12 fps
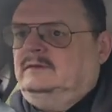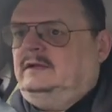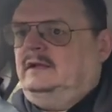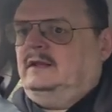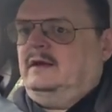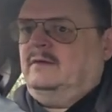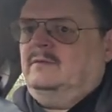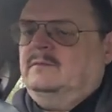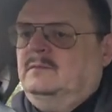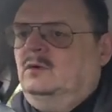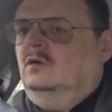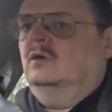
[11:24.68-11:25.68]
you know,
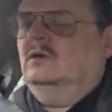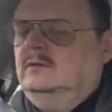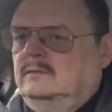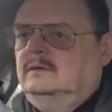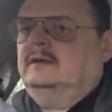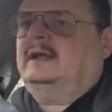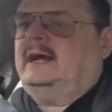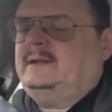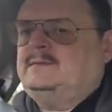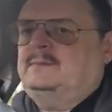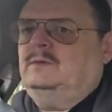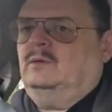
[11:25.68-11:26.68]
more
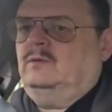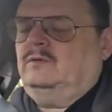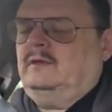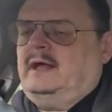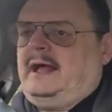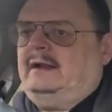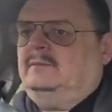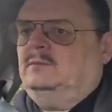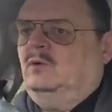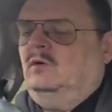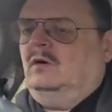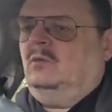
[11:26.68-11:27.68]
capable and
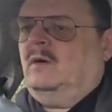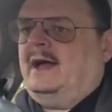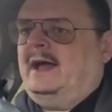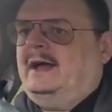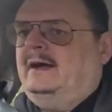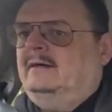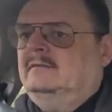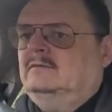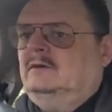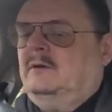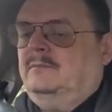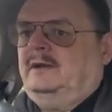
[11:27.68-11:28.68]
more aware,
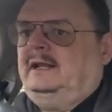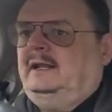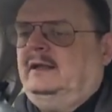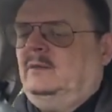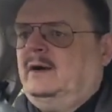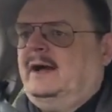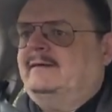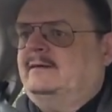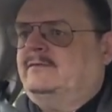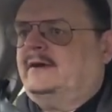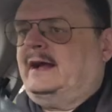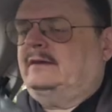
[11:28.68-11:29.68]
completely aware, in
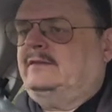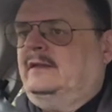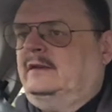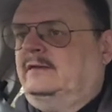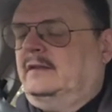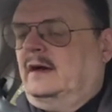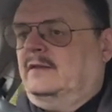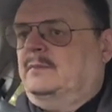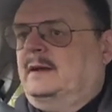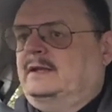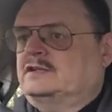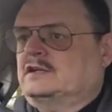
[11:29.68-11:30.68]
fact, than other
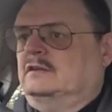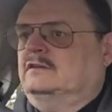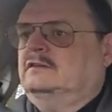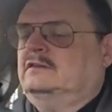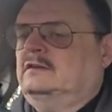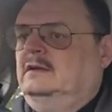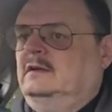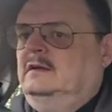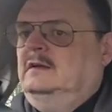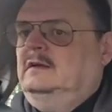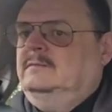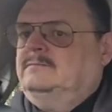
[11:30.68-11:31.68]
patients.
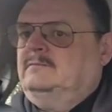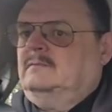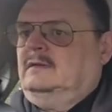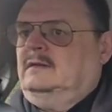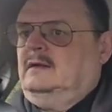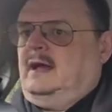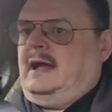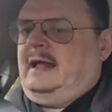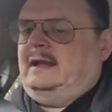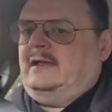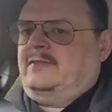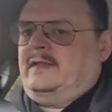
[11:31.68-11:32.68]
And
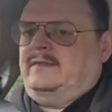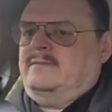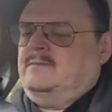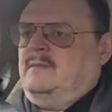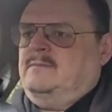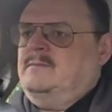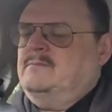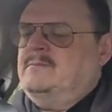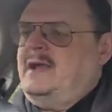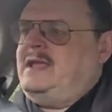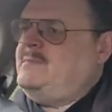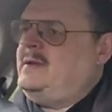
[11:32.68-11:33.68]
I think
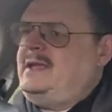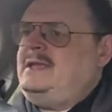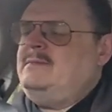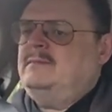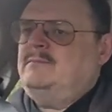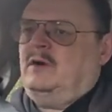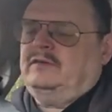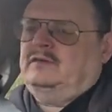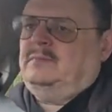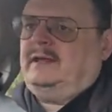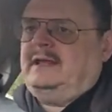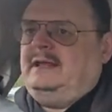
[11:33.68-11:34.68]
maybe,
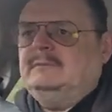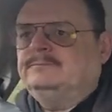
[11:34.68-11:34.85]
possibly,